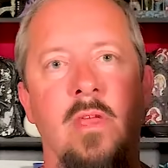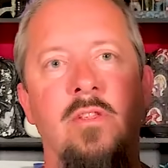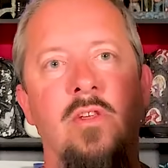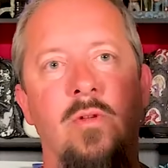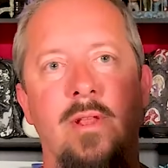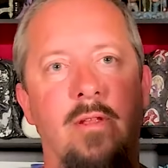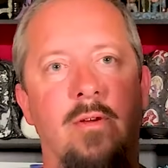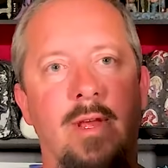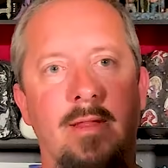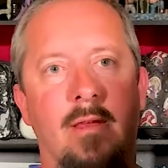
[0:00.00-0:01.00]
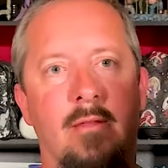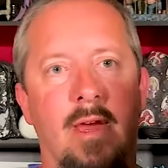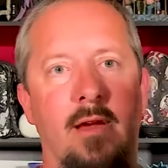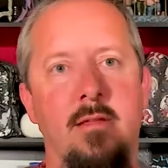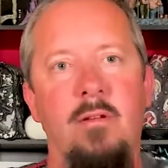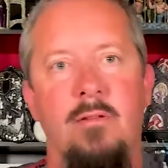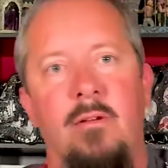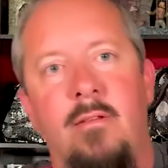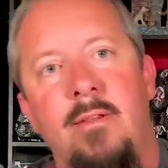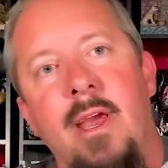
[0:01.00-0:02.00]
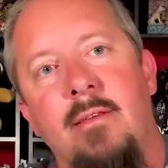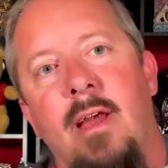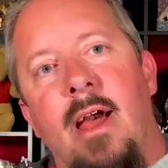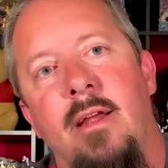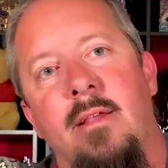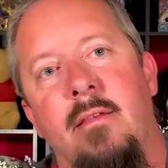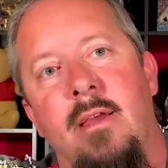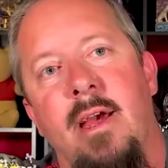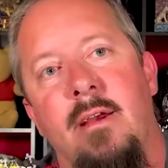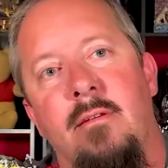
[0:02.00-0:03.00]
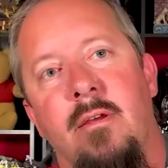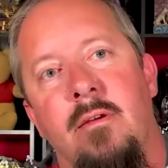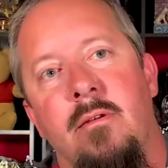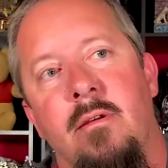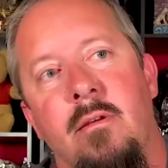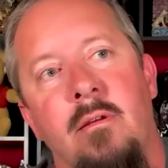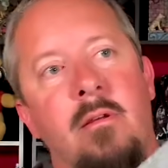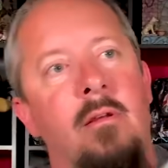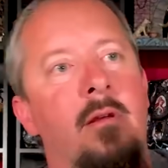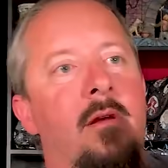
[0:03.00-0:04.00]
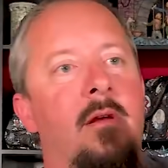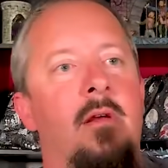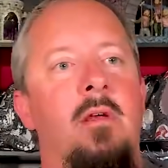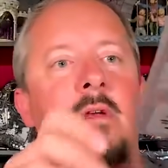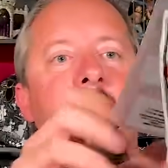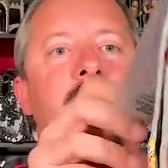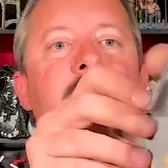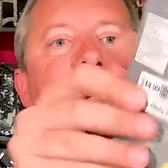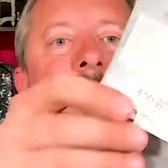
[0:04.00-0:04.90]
Don't eat the socks. There's snacks on the socks. These are